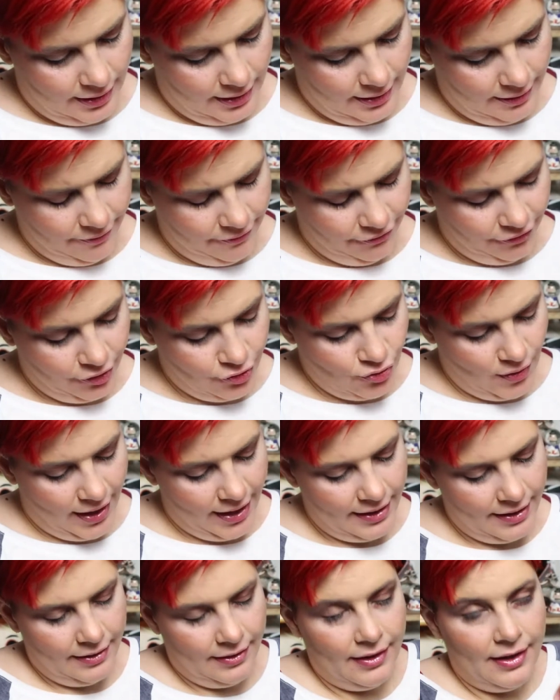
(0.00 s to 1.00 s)

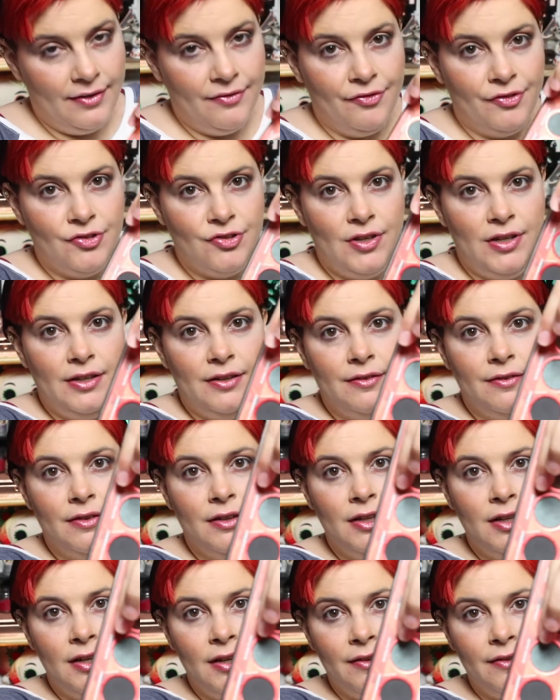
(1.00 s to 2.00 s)
Infiltrate
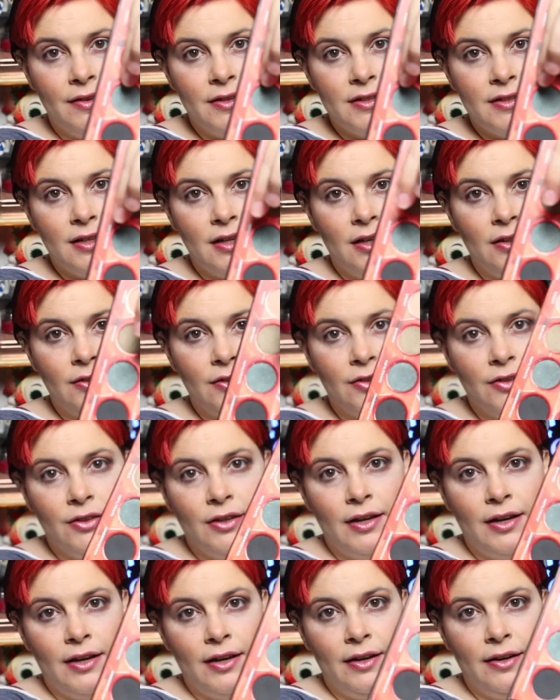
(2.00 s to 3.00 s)
this color,
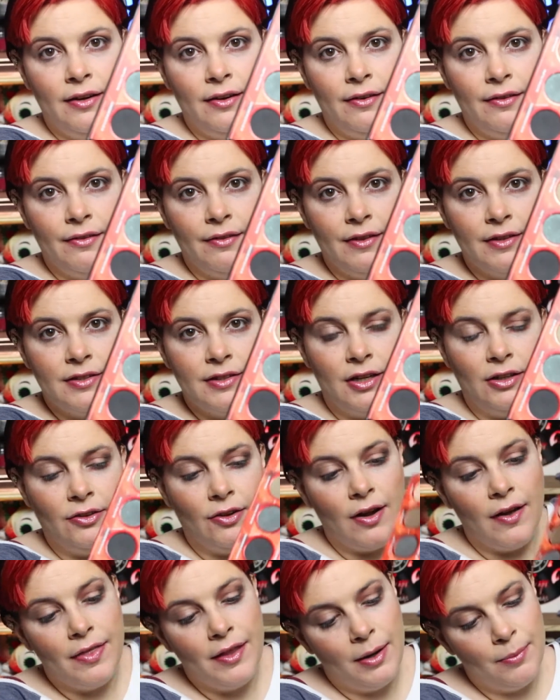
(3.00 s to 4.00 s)
and
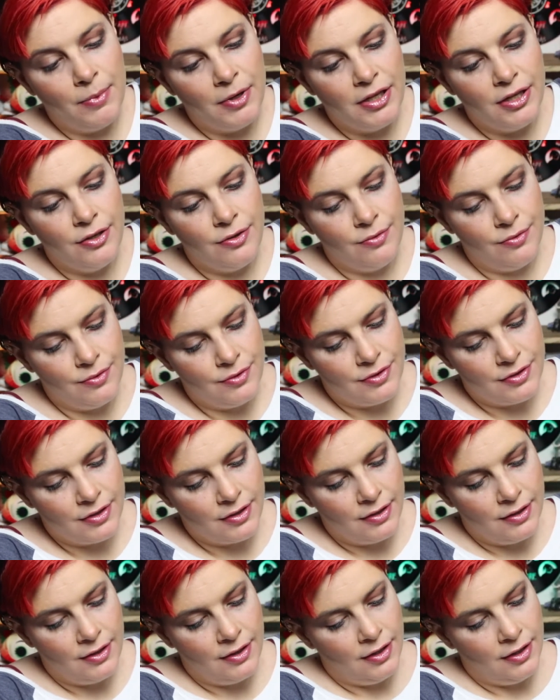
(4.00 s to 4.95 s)
then I'm going to use